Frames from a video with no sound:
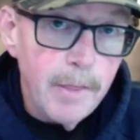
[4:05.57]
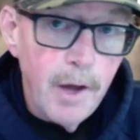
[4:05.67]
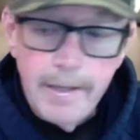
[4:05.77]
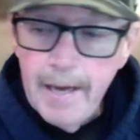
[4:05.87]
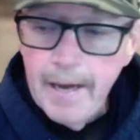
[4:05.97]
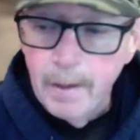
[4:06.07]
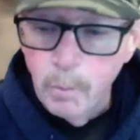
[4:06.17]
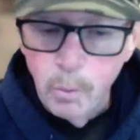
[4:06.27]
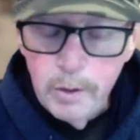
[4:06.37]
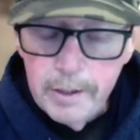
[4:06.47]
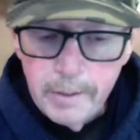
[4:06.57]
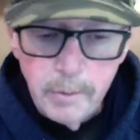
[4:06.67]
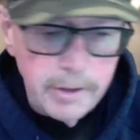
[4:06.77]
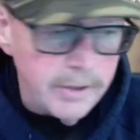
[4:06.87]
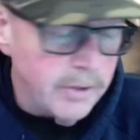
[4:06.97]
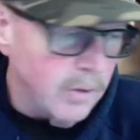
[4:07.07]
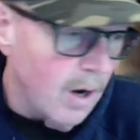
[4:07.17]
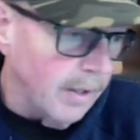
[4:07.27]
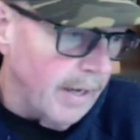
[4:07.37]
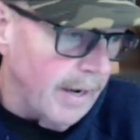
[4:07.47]
I thought he had a really really
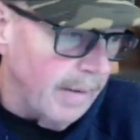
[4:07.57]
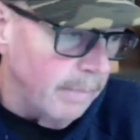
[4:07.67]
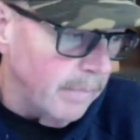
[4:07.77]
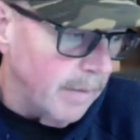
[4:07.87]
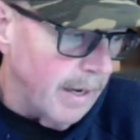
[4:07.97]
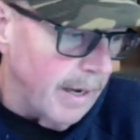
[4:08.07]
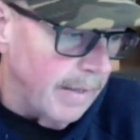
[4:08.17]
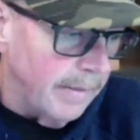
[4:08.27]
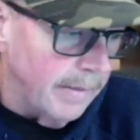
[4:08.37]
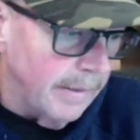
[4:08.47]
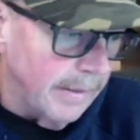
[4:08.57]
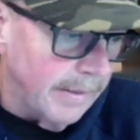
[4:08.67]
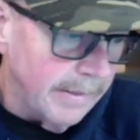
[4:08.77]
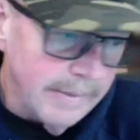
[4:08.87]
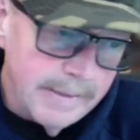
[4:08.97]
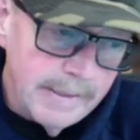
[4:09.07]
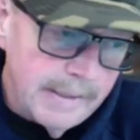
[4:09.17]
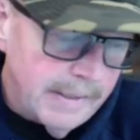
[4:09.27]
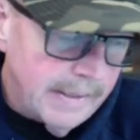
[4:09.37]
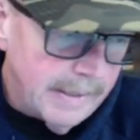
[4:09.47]
strong game, and uh,
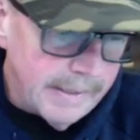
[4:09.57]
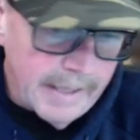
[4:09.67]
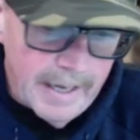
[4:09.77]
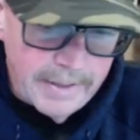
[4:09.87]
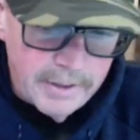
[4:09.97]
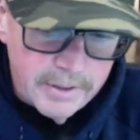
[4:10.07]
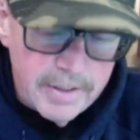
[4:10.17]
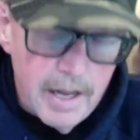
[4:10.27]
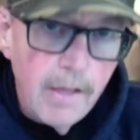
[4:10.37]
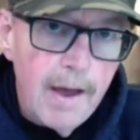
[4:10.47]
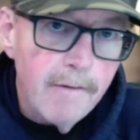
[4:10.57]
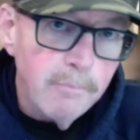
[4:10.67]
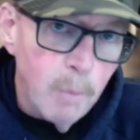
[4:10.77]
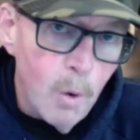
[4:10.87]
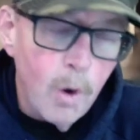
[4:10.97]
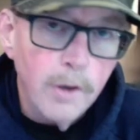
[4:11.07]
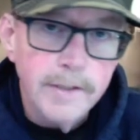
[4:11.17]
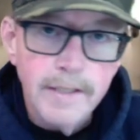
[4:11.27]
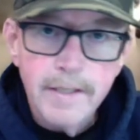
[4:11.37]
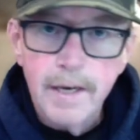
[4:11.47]
again, just I'll have more
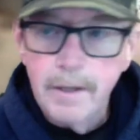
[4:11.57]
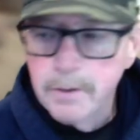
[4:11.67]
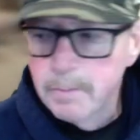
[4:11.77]
details